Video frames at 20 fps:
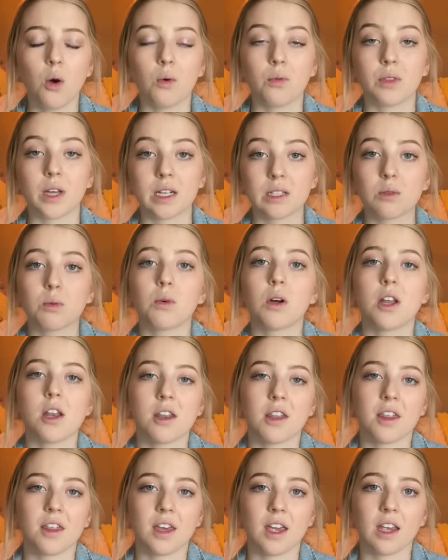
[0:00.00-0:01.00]
That's
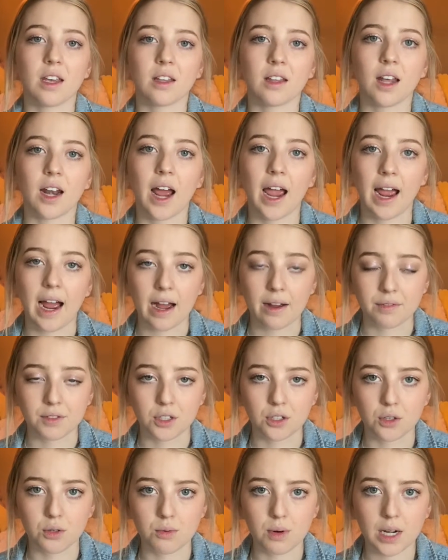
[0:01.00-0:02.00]
one thing that I have to
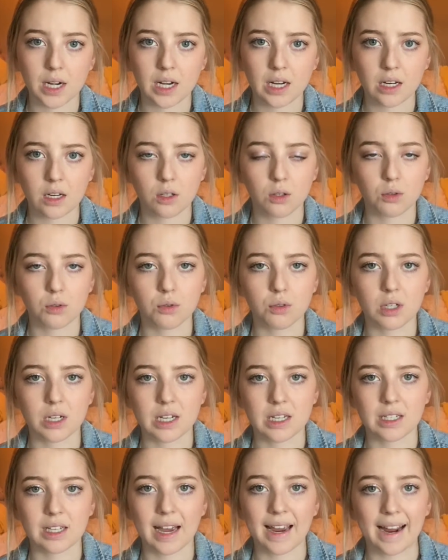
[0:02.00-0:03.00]
do when I eat gluten
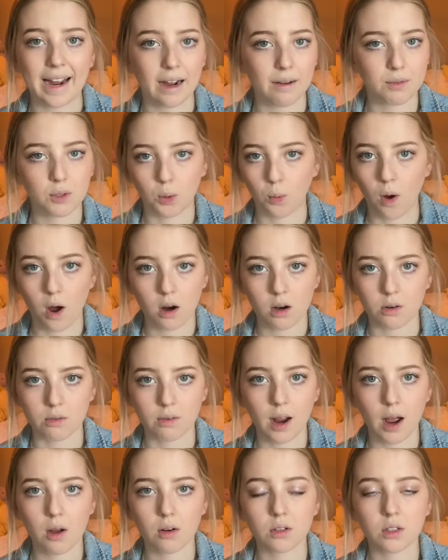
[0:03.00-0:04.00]
is I have to walk
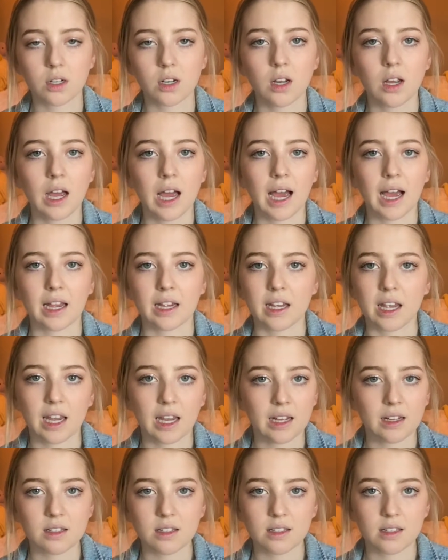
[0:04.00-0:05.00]
around. I
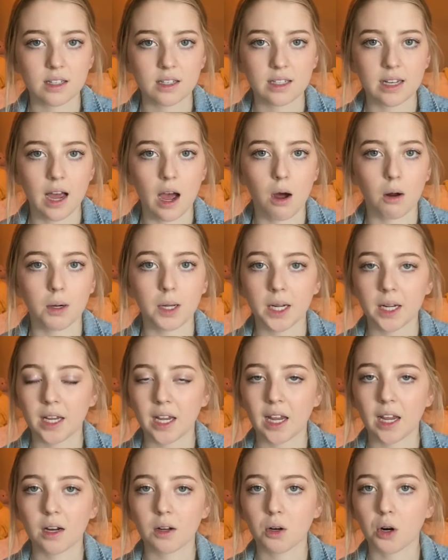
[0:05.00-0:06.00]
can't sit down. I
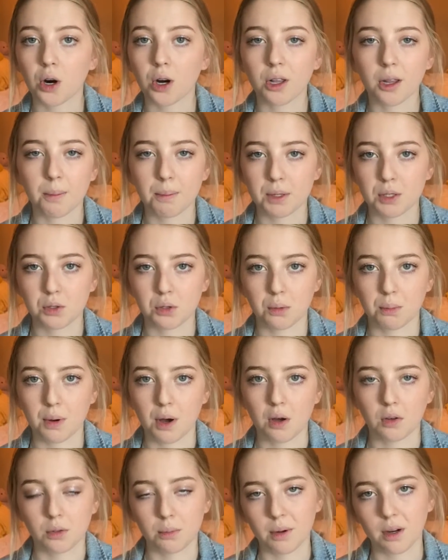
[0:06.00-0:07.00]
can't curl up into a
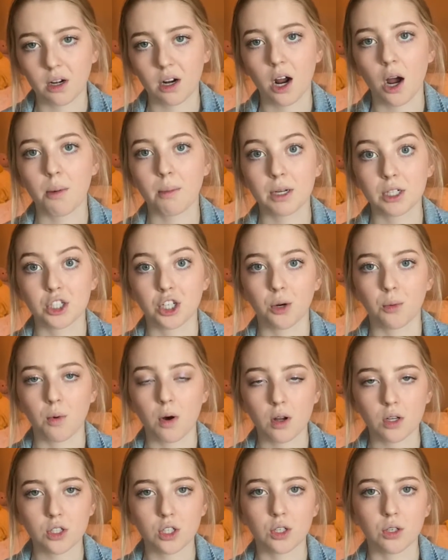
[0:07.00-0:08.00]
ball no matter how much I
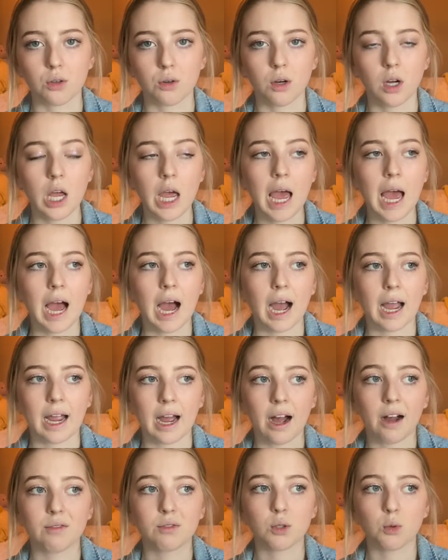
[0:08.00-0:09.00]
want to. I
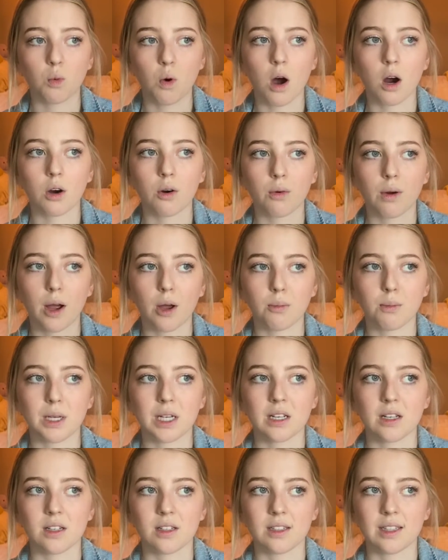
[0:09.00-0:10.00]
have to walk around
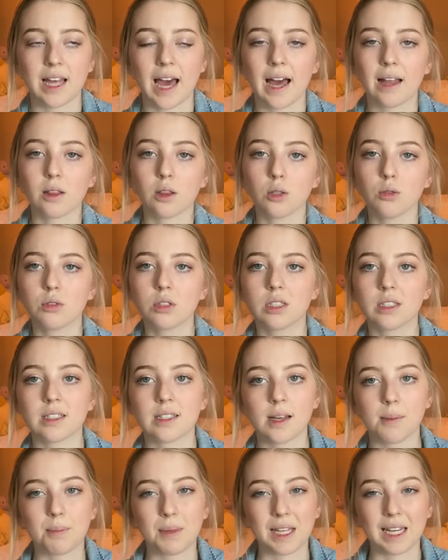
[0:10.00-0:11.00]
because that loosens
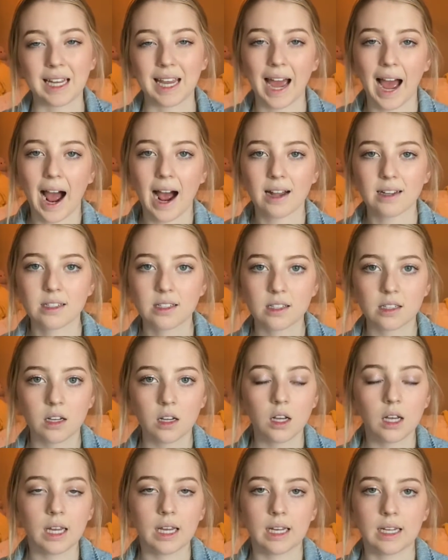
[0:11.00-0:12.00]
up the gas
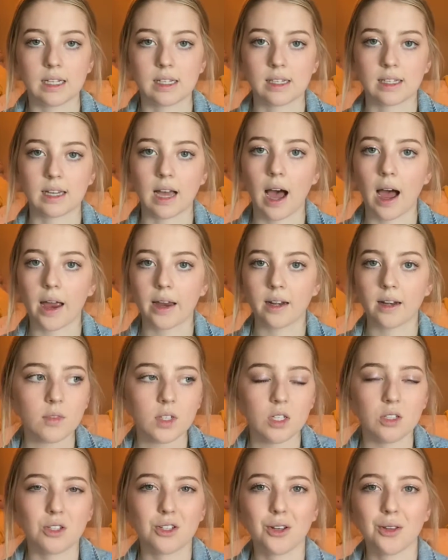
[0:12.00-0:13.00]
inside
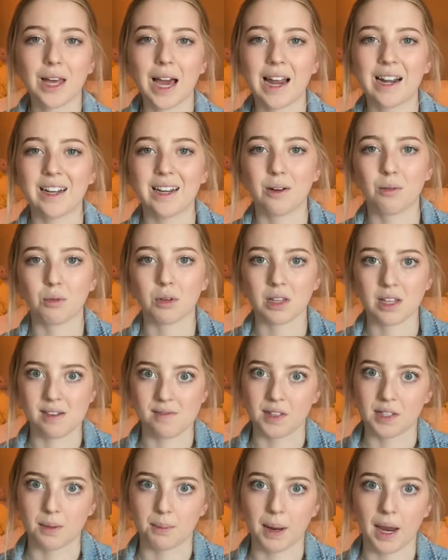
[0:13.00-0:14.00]
so that it
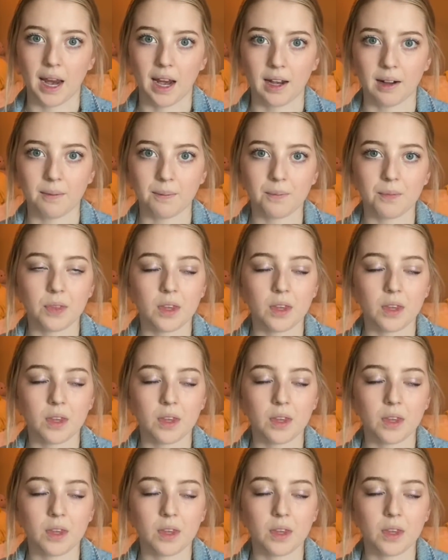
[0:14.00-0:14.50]
relieves the pain.